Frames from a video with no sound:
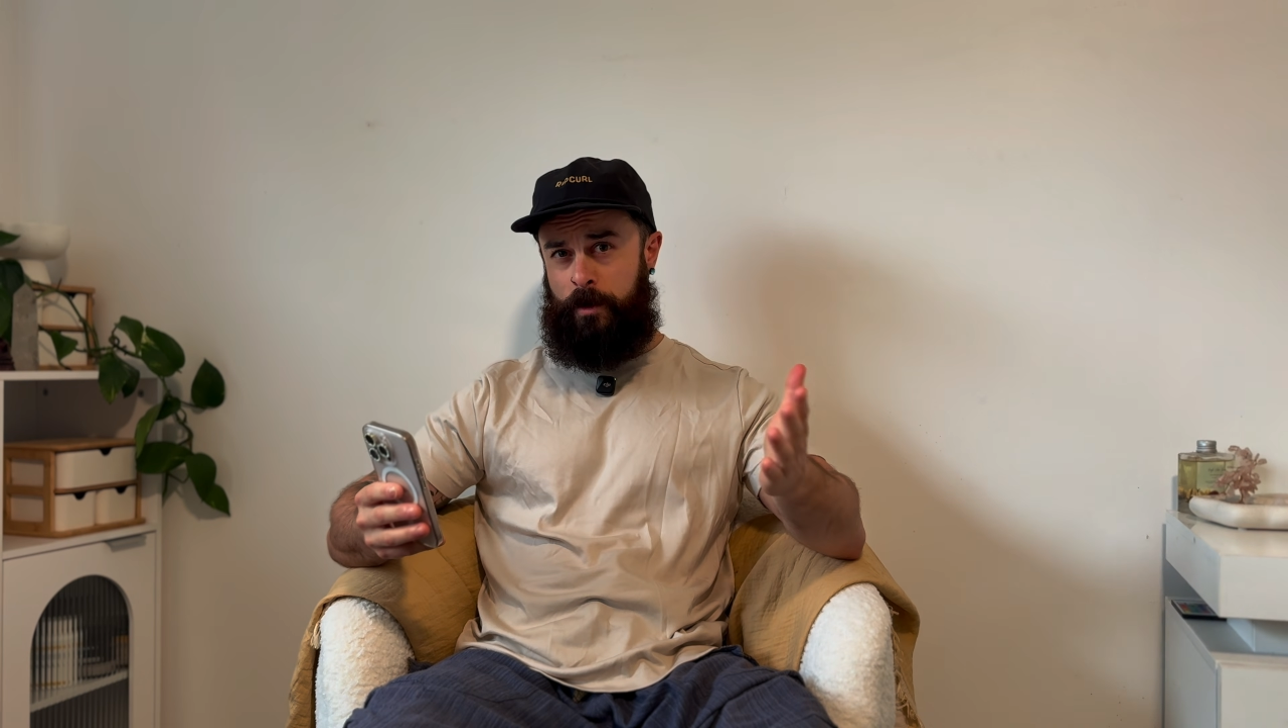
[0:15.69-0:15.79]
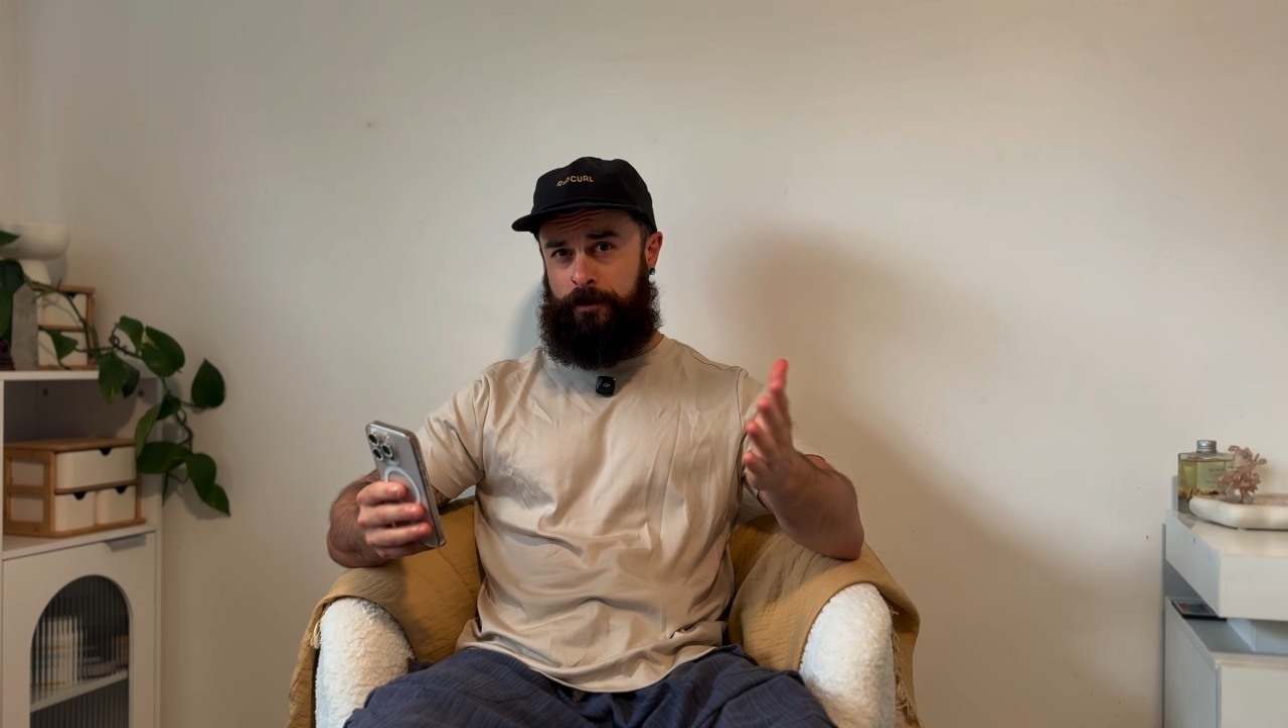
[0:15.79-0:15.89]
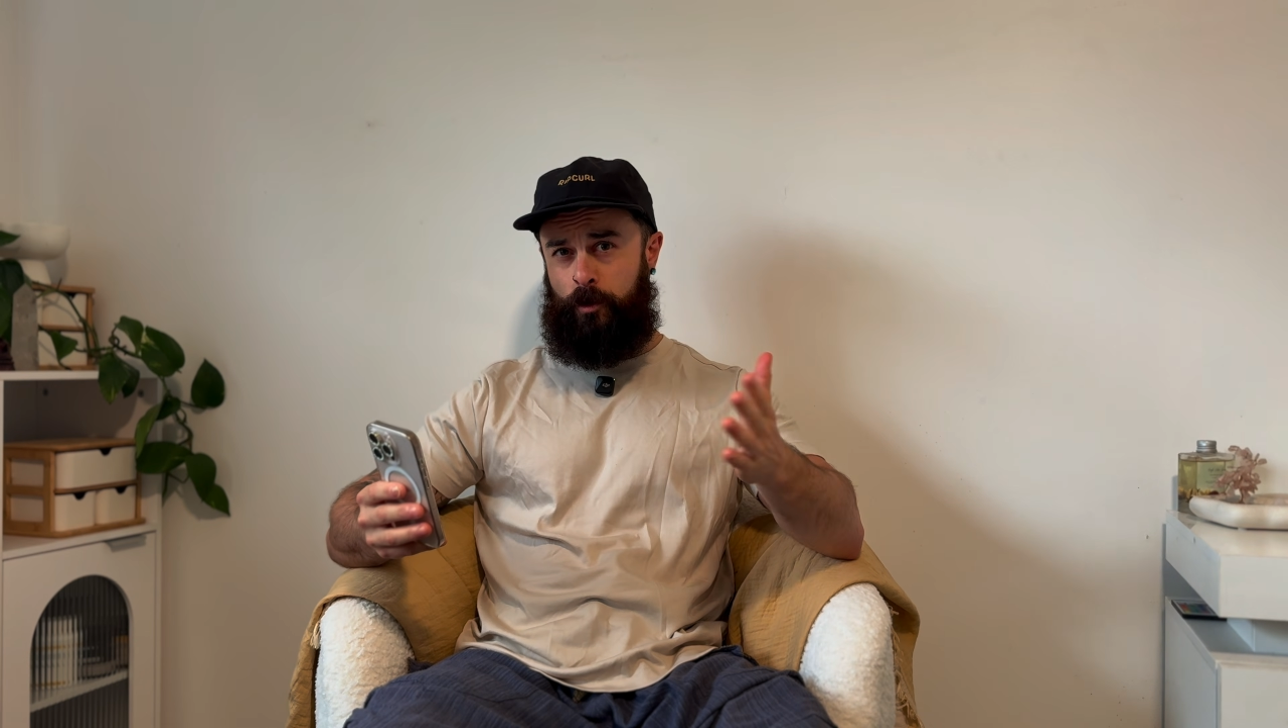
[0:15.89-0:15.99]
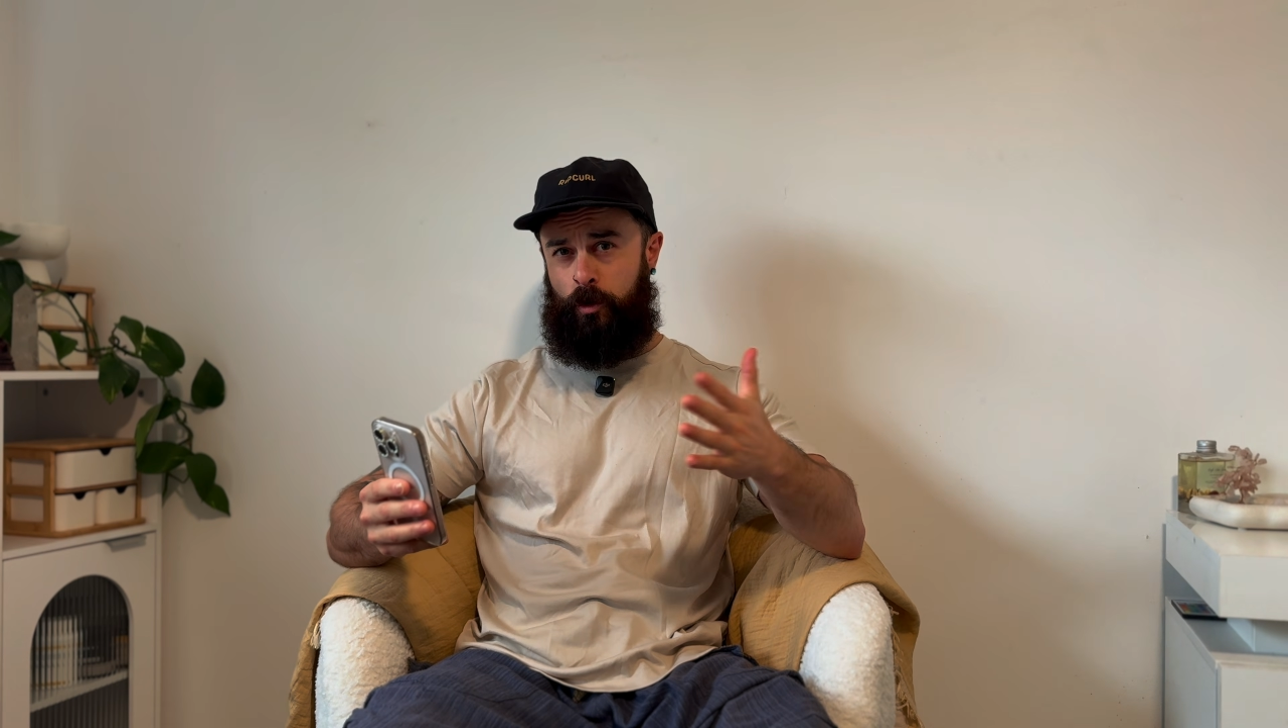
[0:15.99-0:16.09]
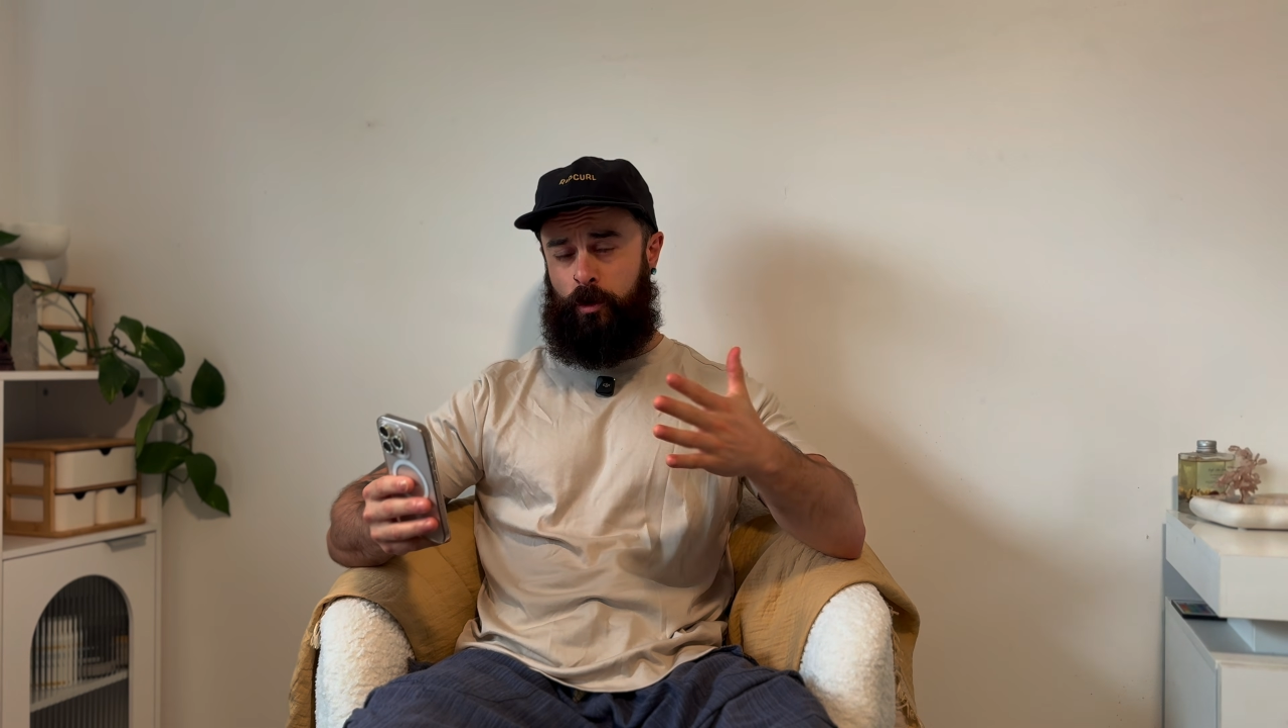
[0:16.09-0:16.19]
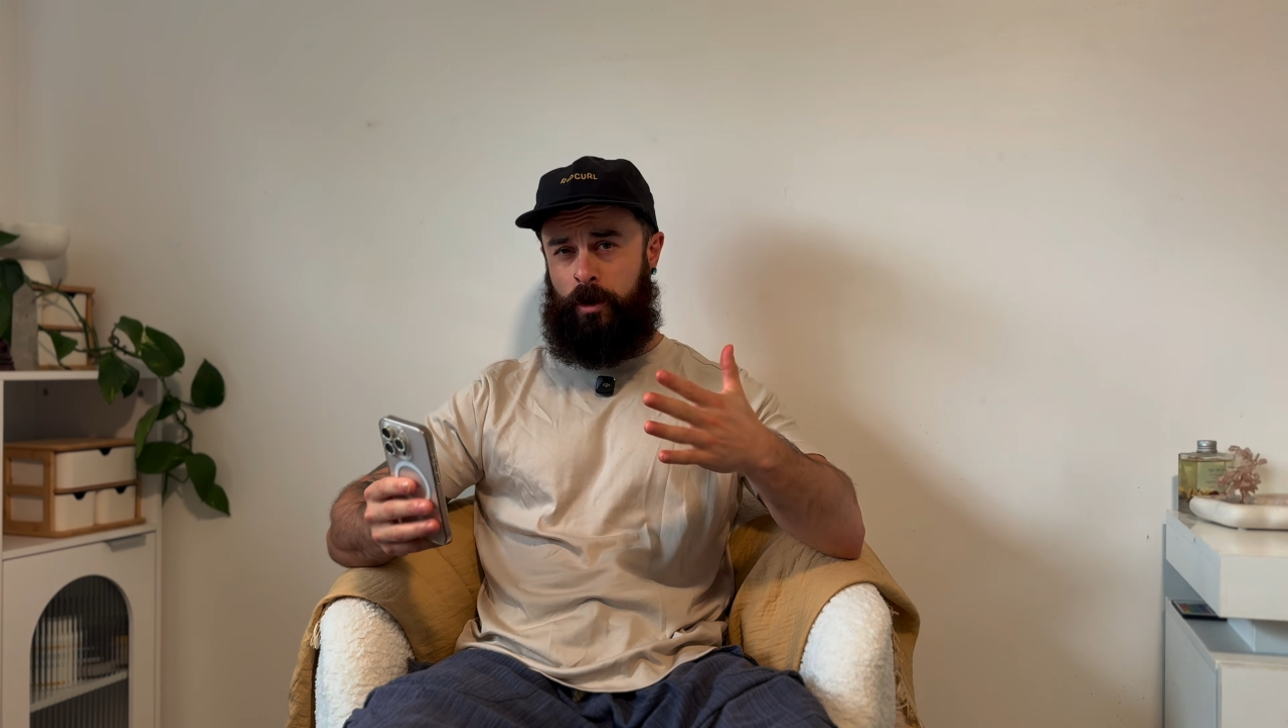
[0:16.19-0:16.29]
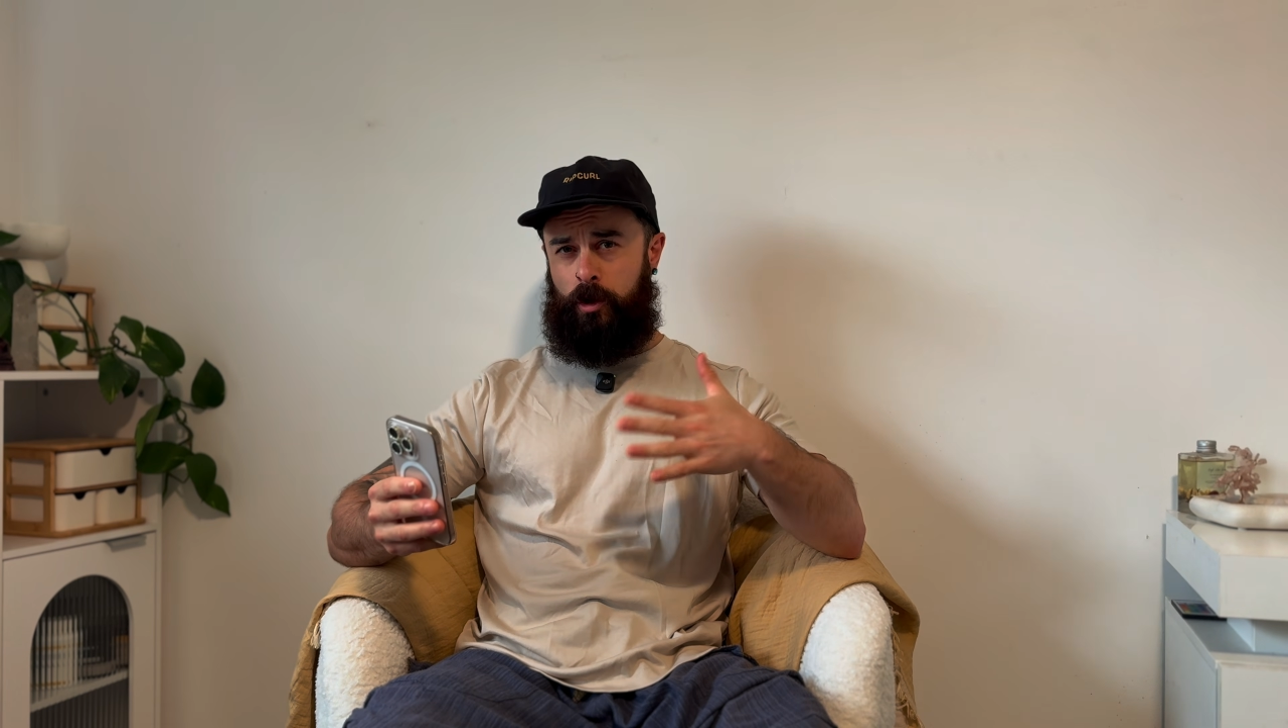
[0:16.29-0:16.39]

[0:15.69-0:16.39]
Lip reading: if you're